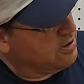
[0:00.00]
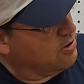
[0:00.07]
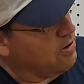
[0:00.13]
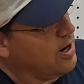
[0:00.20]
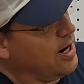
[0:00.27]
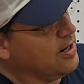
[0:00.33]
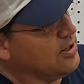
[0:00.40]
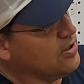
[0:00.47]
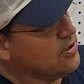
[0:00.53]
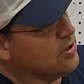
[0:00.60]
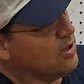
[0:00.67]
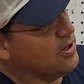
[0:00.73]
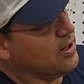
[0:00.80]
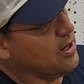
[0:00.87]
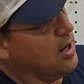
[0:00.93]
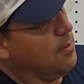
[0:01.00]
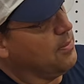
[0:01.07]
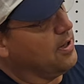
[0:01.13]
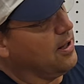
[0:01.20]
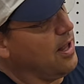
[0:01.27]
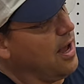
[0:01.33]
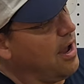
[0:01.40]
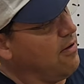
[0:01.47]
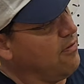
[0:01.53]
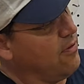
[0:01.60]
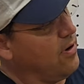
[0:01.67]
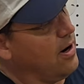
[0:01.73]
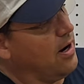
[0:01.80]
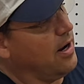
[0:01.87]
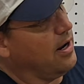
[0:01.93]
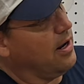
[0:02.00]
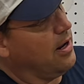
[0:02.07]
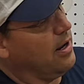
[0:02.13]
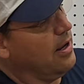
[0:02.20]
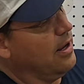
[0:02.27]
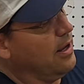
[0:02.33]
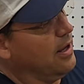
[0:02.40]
and the grain just start to come to life, right?